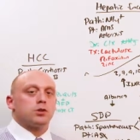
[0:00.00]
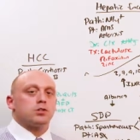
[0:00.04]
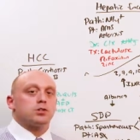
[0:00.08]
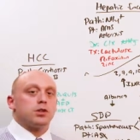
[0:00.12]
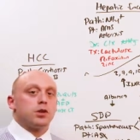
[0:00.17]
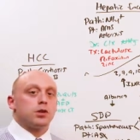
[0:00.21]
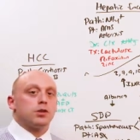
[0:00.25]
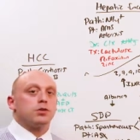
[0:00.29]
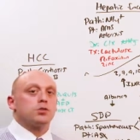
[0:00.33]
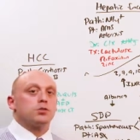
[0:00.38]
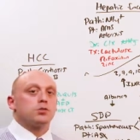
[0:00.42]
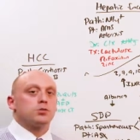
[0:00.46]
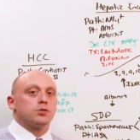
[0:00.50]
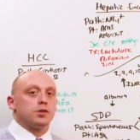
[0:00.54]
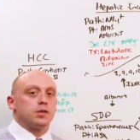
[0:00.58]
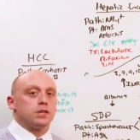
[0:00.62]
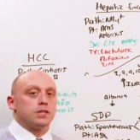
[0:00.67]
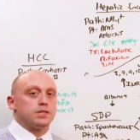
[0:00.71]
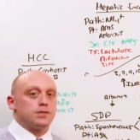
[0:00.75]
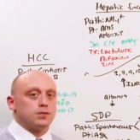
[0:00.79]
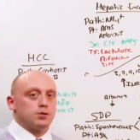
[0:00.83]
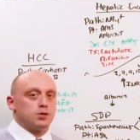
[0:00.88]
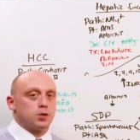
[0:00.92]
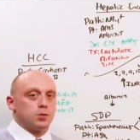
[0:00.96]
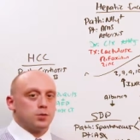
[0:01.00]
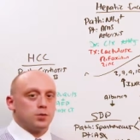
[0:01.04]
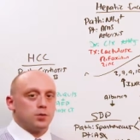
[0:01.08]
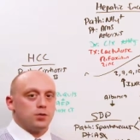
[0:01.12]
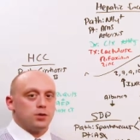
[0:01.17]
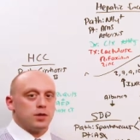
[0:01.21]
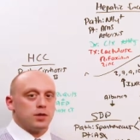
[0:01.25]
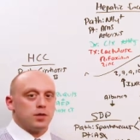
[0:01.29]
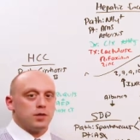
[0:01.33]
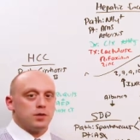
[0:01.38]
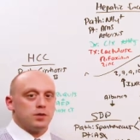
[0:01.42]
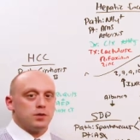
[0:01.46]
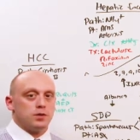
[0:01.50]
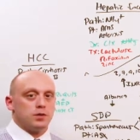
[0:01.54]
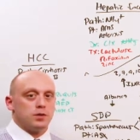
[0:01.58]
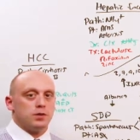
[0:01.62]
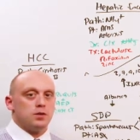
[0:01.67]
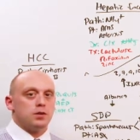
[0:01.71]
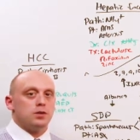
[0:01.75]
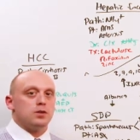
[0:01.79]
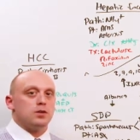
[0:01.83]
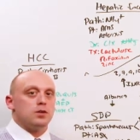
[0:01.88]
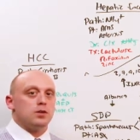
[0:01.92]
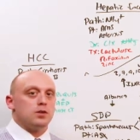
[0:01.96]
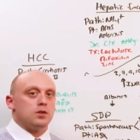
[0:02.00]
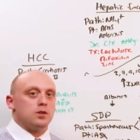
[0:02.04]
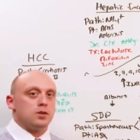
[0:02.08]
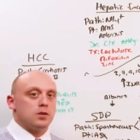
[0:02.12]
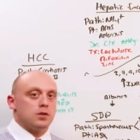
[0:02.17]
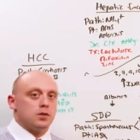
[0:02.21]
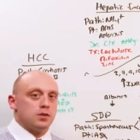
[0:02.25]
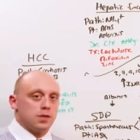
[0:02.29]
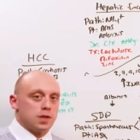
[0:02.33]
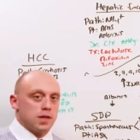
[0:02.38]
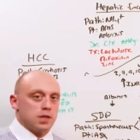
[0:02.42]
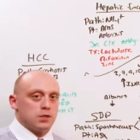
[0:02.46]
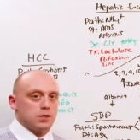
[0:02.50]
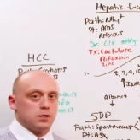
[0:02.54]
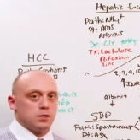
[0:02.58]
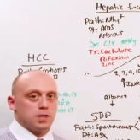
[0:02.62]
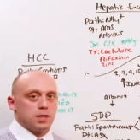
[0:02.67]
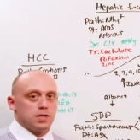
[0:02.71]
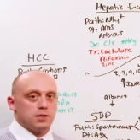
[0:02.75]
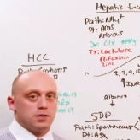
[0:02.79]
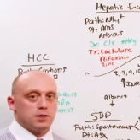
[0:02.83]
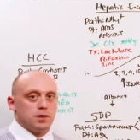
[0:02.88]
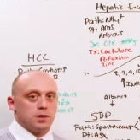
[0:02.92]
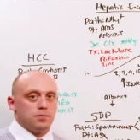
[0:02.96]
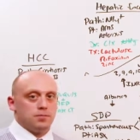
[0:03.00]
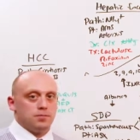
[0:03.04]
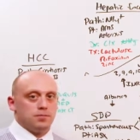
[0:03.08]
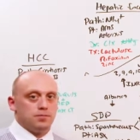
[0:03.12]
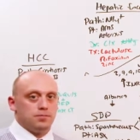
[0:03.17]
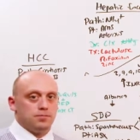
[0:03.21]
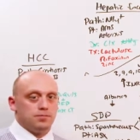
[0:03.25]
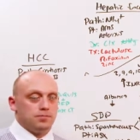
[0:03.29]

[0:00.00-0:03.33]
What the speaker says: the arterial phase of the triple phase, cancer lights up.